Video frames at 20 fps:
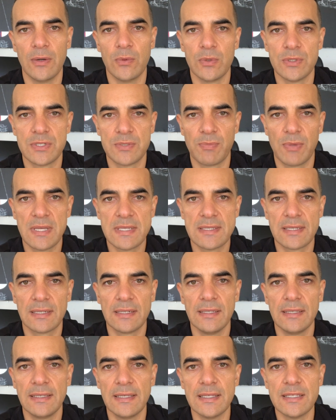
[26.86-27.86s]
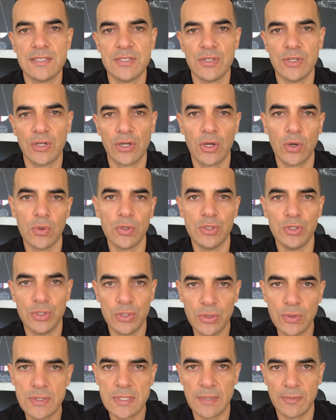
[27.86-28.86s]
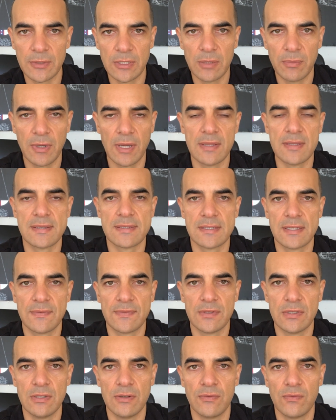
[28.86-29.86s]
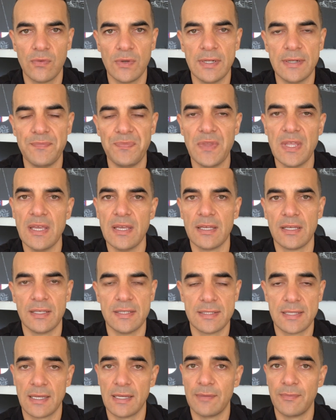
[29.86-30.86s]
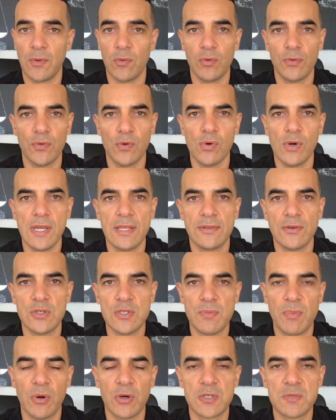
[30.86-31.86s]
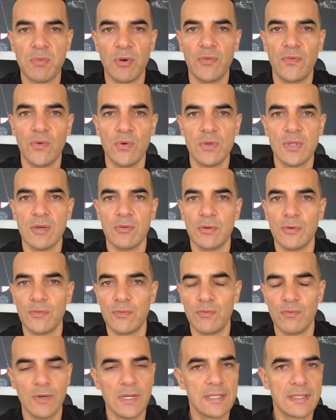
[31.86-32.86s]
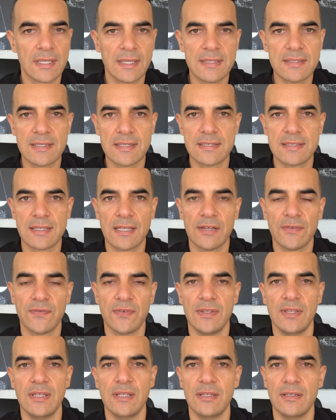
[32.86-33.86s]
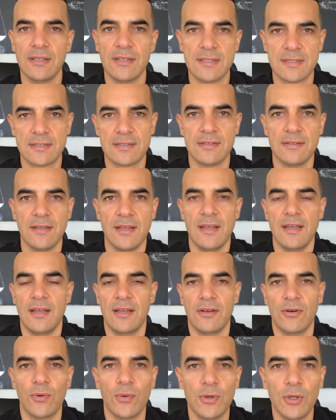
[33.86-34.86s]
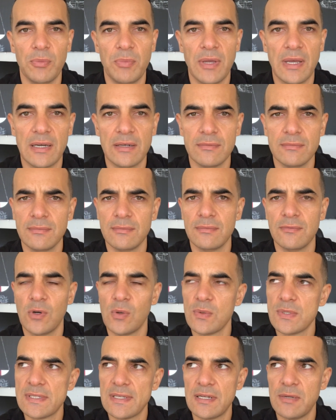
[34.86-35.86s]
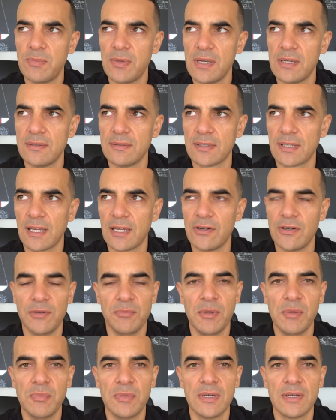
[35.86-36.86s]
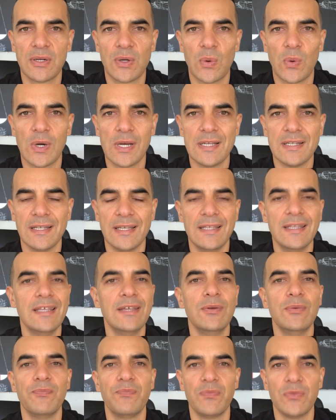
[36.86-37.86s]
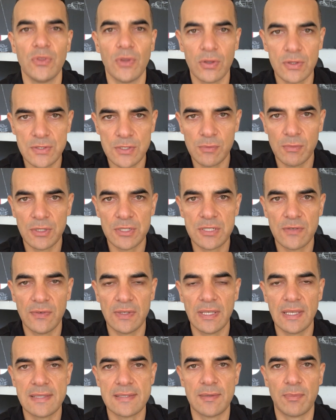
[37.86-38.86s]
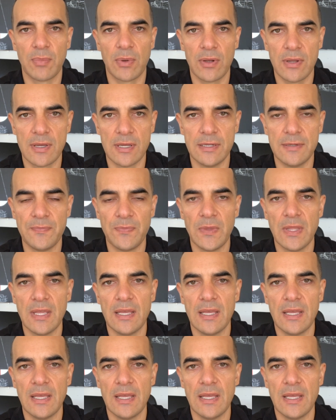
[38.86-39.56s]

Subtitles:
which basically gets you to go and do something about the stuff that you've read. Because we've all had those books before that we've read tons of stuff and then it's all about, what was that about? I can't remember quite, and then not so much of it gets applied.